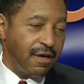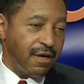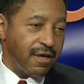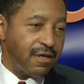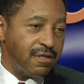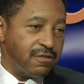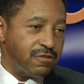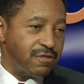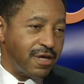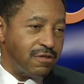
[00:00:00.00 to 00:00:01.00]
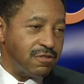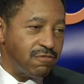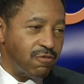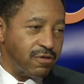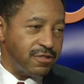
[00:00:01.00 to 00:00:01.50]
And in
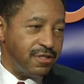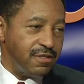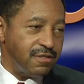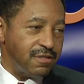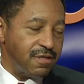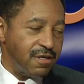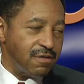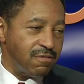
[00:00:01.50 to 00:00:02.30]
2014, uh,